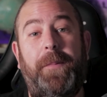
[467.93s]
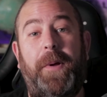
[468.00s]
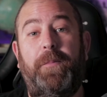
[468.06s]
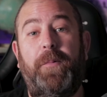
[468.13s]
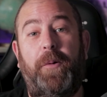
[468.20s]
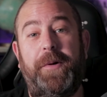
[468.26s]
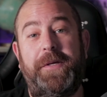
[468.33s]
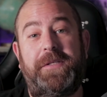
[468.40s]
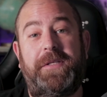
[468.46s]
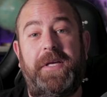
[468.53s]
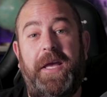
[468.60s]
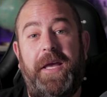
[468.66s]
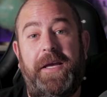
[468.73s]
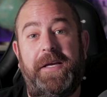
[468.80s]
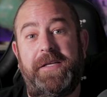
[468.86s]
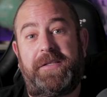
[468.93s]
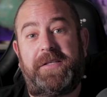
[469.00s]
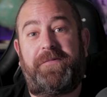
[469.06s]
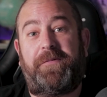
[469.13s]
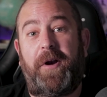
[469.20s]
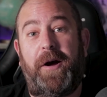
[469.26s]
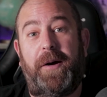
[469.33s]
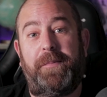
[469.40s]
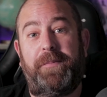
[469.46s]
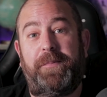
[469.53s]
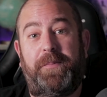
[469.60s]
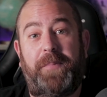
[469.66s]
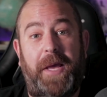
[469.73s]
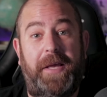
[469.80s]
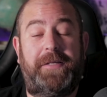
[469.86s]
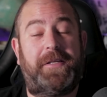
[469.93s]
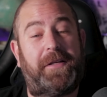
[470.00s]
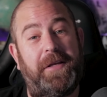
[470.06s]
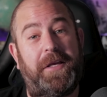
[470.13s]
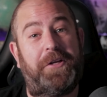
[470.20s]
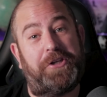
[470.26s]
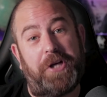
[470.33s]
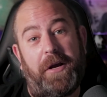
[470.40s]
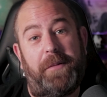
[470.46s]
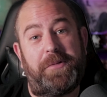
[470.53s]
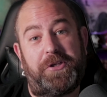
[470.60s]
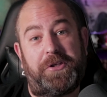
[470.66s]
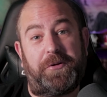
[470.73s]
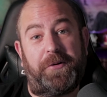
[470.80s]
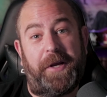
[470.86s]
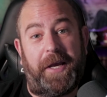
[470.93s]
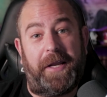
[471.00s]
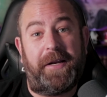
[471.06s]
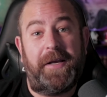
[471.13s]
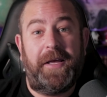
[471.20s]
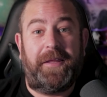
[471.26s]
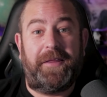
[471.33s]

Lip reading: And what we see is from basically Jump Street